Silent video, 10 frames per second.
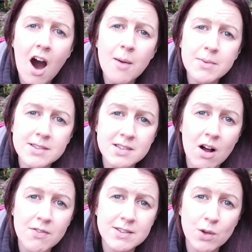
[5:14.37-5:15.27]
I'm going to
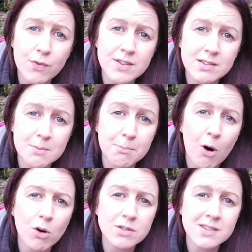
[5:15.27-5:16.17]
start these off in some
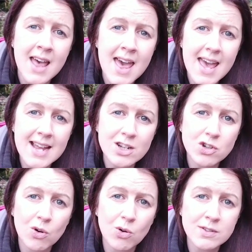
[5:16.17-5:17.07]
pots
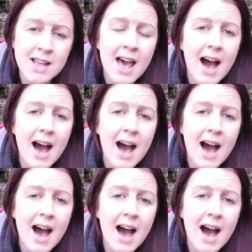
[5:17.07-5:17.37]
indoors